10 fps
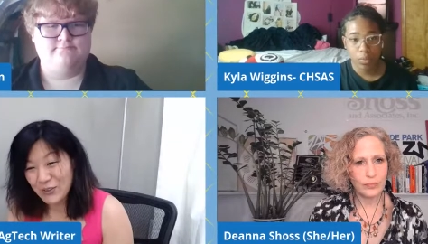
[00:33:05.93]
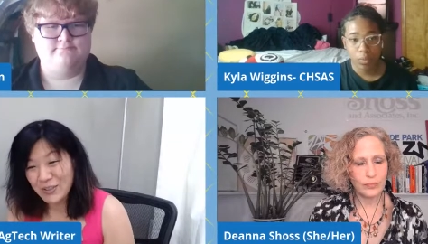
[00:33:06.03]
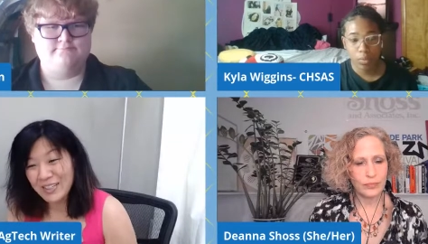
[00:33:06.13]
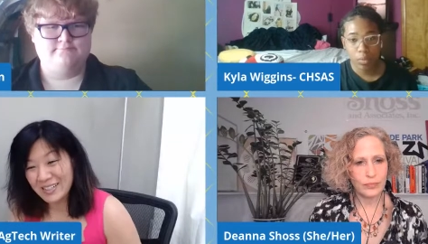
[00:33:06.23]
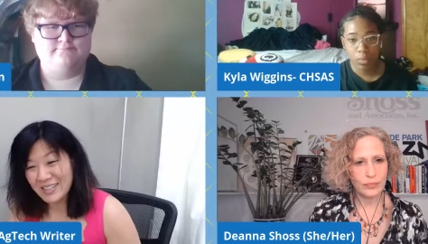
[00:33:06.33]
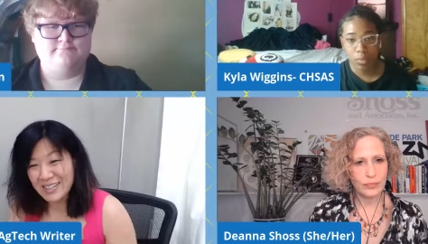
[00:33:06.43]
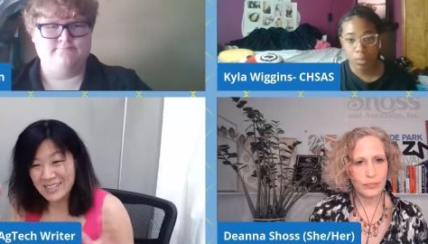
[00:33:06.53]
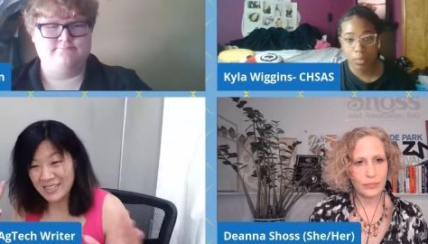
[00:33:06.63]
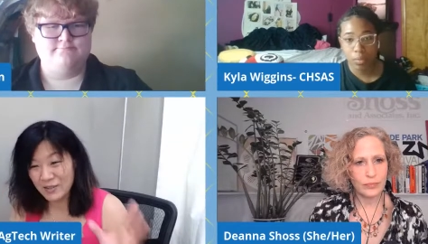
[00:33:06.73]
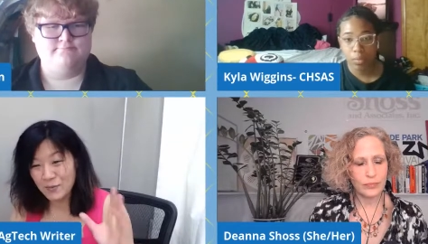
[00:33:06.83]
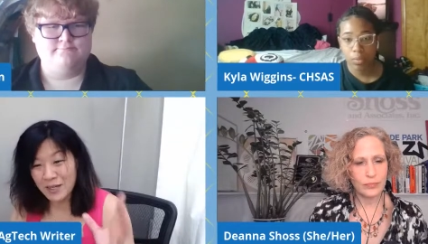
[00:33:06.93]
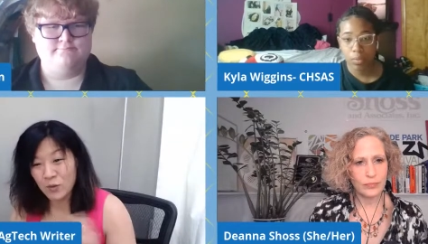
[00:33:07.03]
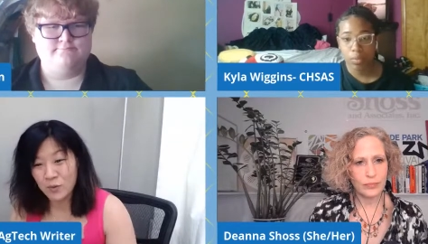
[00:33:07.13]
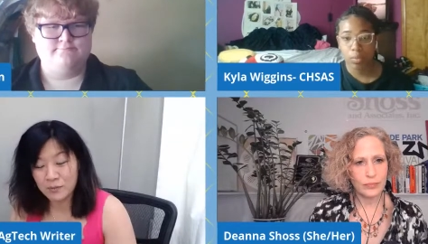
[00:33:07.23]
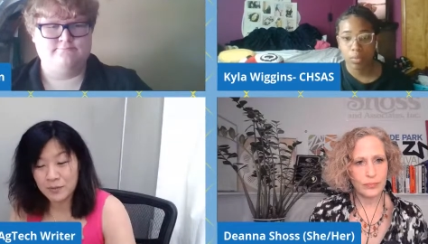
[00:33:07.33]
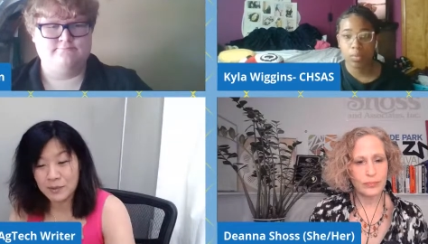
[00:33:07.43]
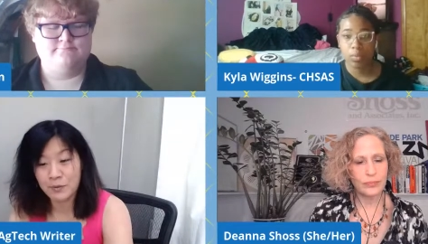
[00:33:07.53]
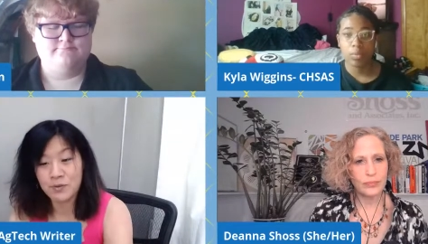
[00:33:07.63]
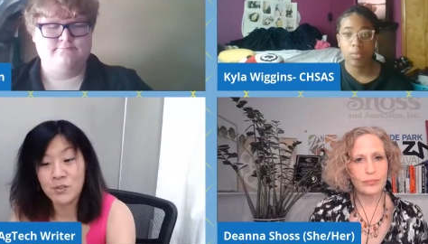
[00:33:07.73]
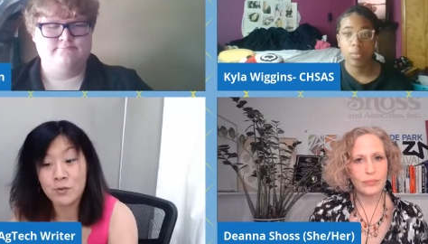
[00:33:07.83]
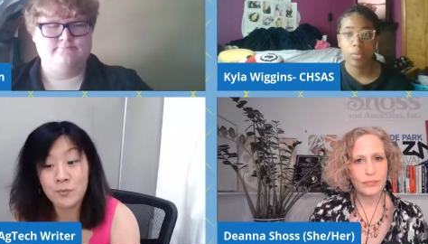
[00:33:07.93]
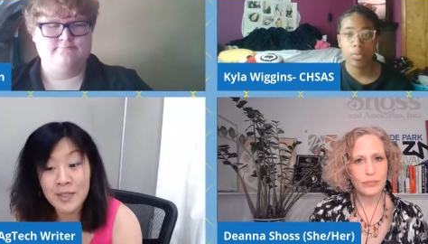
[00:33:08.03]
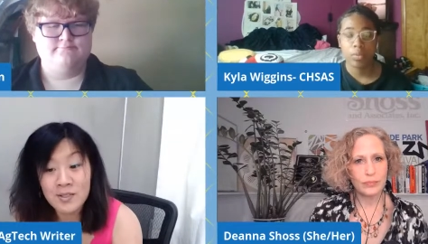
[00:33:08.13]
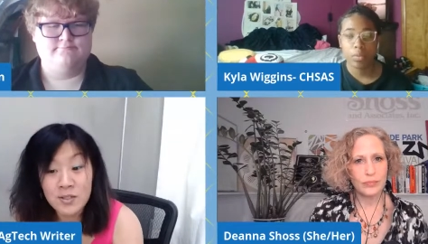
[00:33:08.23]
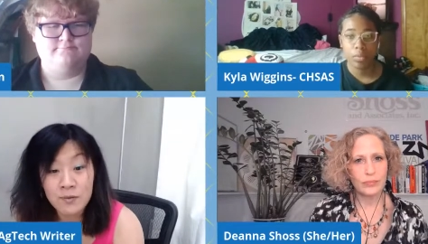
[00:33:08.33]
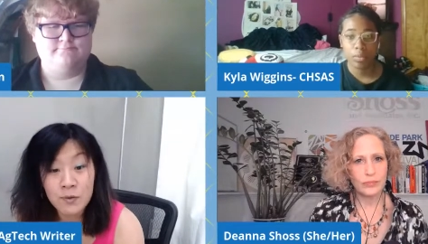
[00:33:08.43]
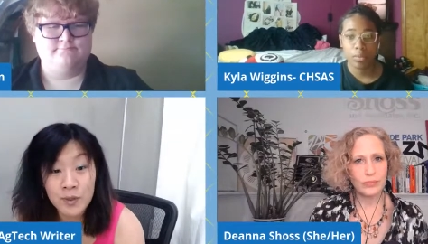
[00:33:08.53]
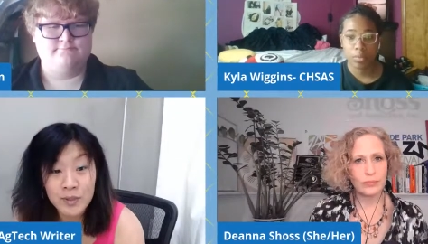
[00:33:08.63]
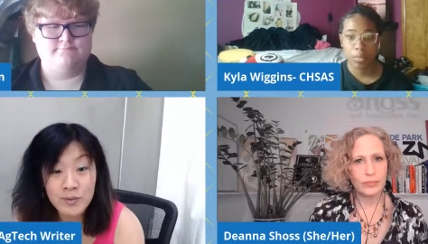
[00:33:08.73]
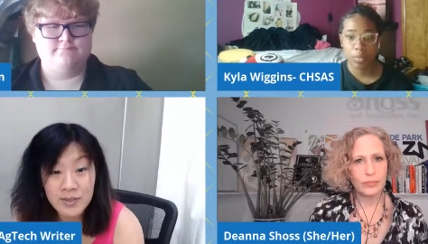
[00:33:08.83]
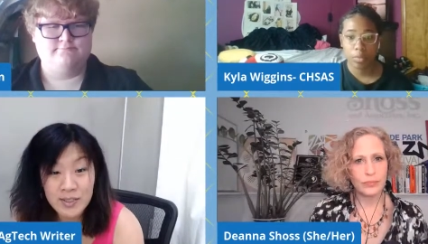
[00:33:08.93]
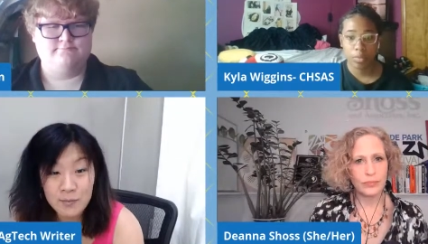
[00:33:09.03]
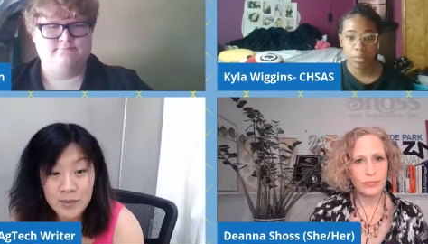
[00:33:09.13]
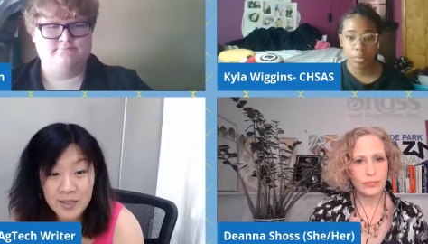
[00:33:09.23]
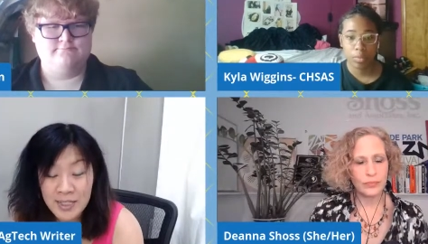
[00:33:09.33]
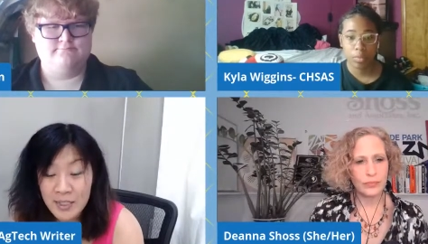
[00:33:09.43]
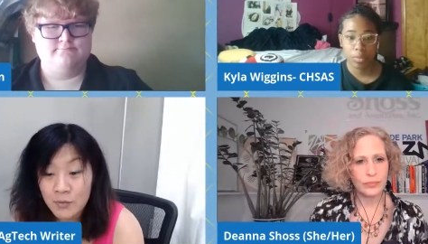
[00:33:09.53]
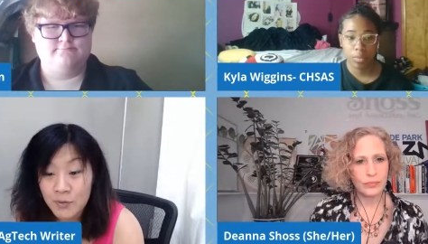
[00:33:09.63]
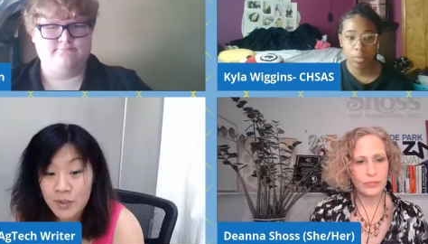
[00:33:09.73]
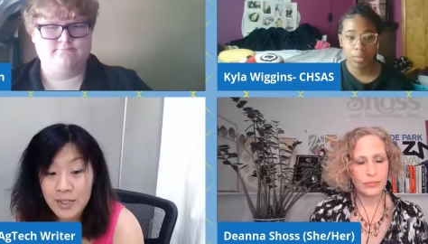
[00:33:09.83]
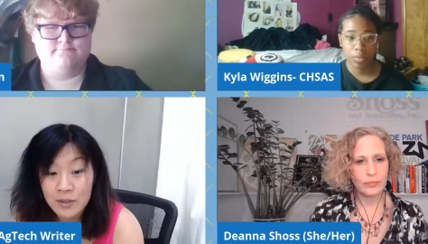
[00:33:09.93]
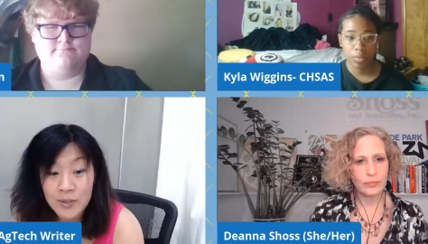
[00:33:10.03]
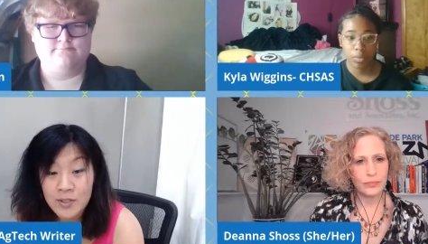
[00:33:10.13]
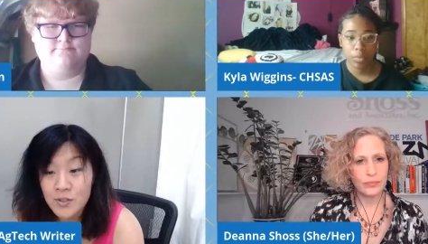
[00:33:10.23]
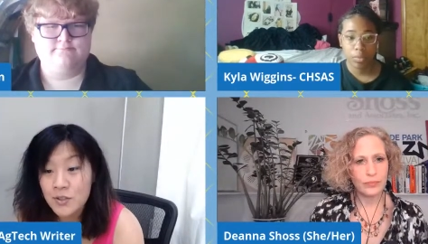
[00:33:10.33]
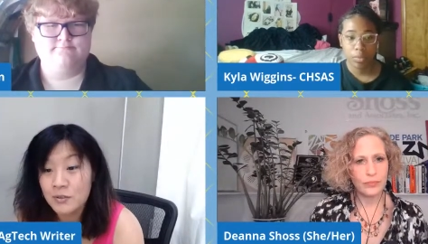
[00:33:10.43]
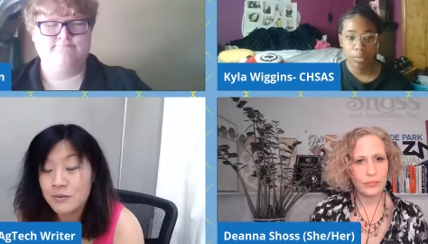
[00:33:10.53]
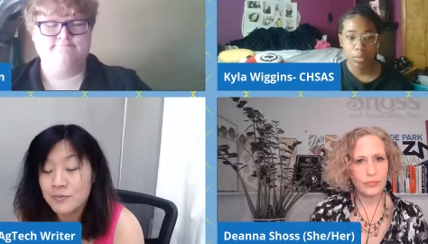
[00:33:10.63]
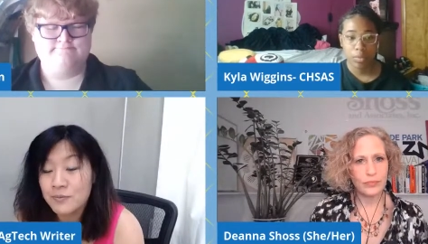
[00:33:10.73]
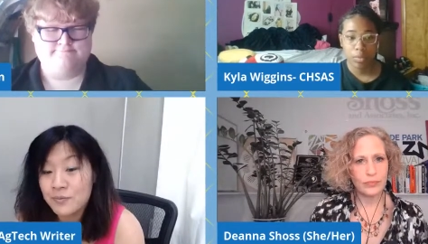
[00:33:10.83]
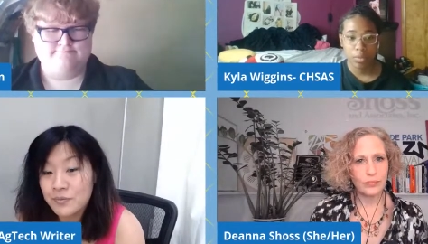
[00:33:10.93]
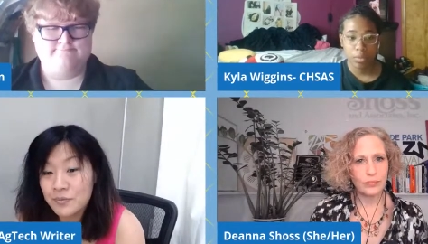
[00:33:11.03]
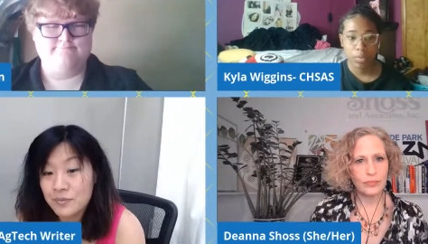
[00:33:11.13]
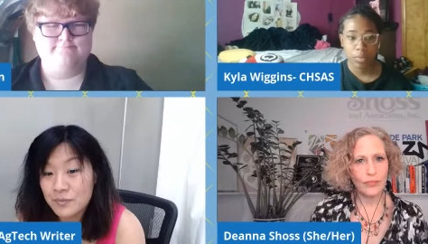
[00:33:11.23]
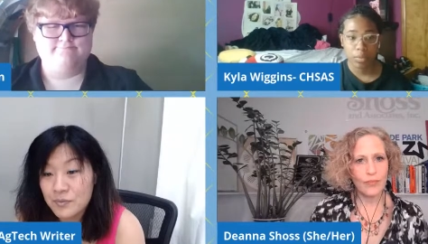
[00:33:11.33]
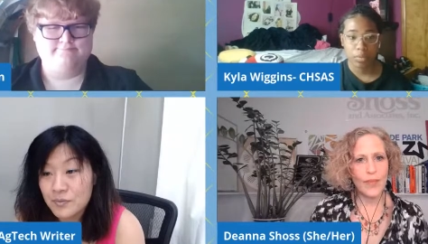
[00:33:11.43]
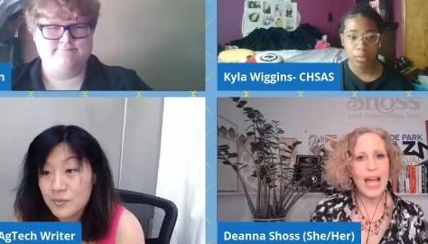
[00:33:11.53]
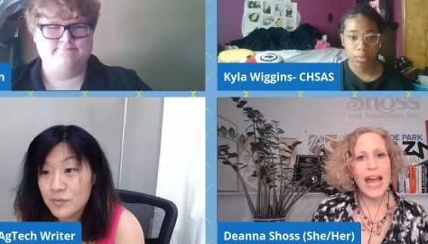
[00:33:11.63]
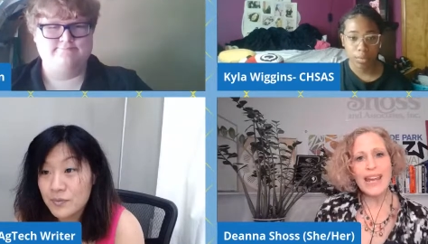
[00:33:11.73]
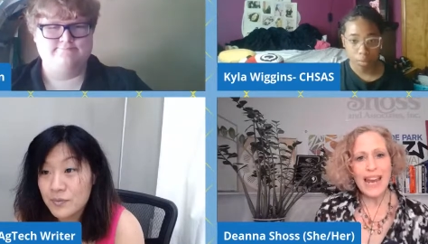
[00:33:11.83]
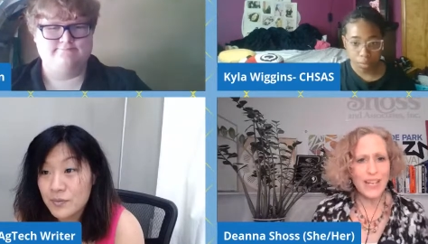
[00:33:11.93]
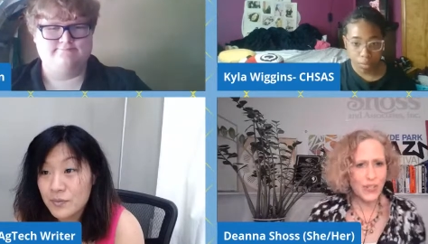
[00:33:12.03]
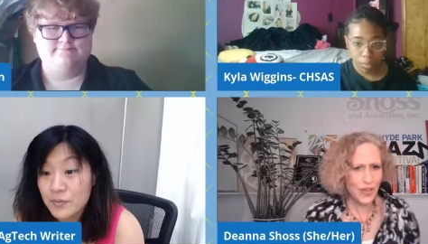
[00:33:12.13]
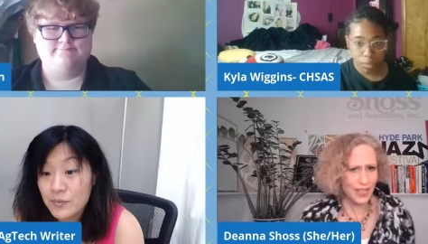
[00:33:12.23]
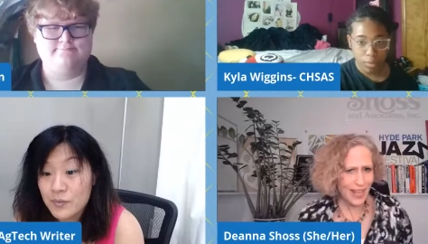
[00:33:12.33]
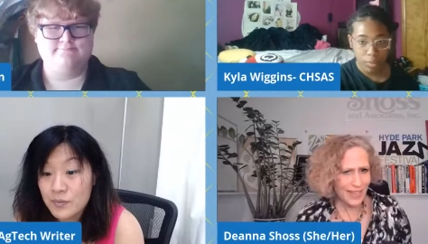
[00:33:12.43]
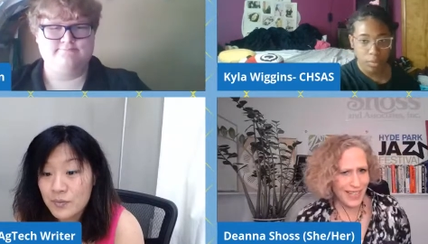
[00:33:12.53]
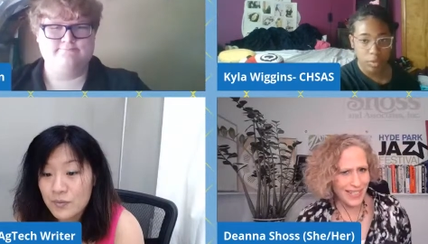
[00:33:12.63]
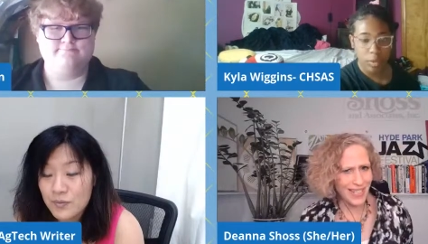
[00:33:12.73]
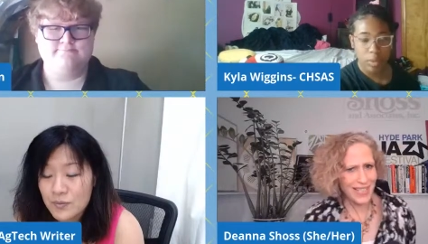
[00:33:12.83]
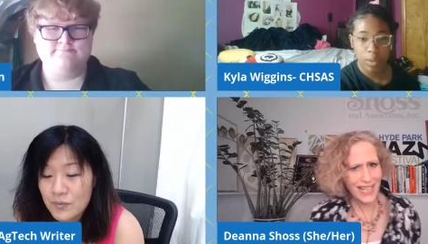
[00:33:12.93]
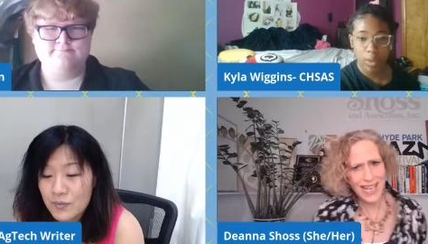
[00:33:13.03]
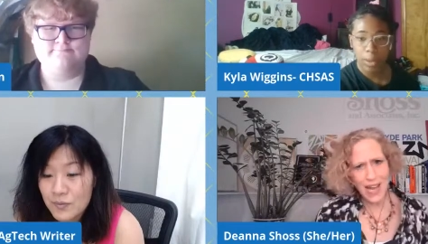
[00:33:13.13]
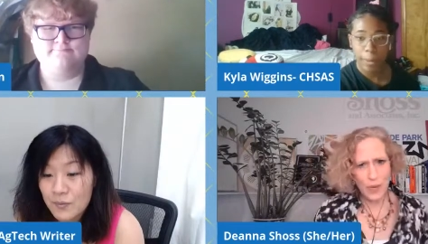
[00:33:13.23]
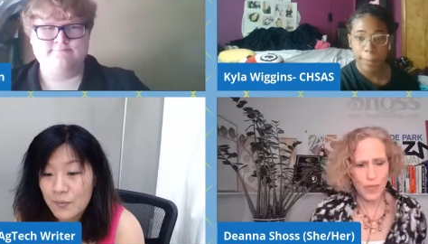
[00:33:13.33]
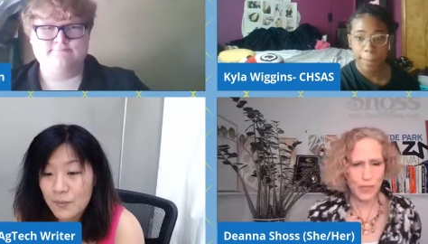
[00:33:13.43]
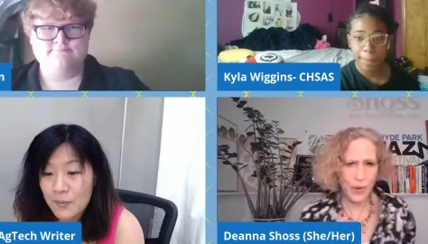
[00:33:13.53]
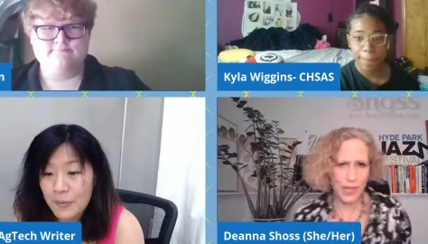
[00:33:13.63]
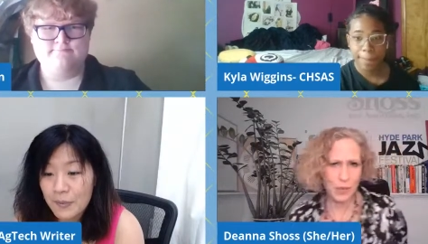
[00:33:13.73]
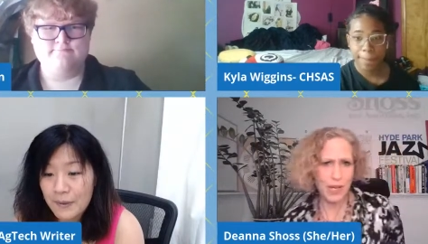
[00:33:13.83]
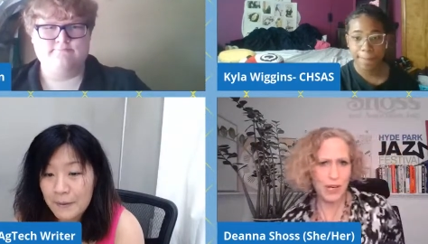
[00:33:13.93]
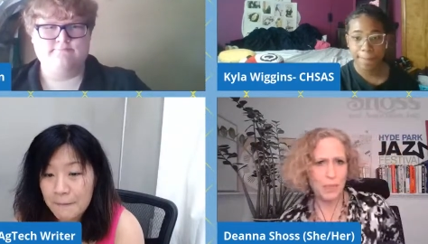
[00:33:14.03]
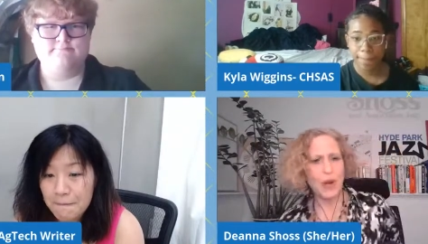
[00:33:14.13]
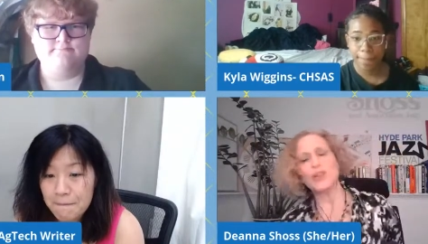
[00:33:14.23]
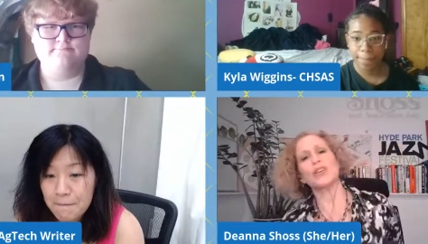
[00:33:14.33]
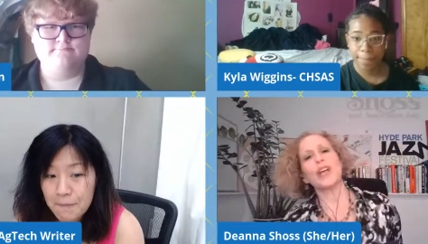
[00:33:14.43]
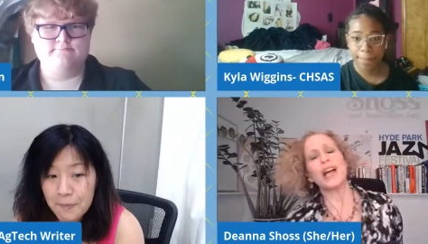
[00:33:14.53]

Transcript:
Speaker 1: know, you get an idea about what people do based off of what you see. But thank you for that
Speaker 2: question. Mm -hmm. And I just realized I think Talia mm-hmm. was going to be your partner.